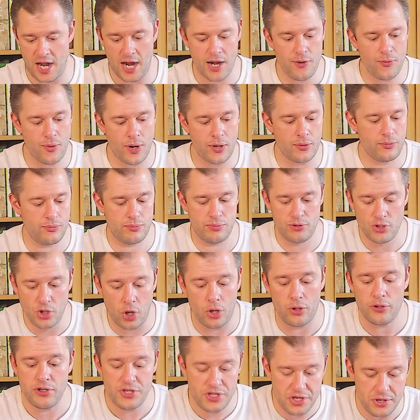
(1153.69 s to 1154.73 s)
I won't
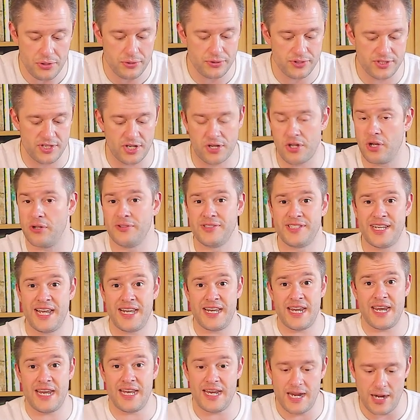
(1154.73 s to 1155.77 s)
not use the
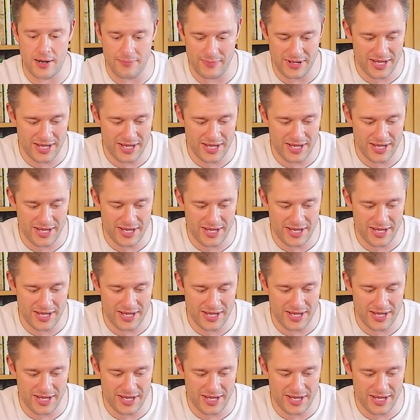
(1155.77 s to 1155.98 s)
content in here,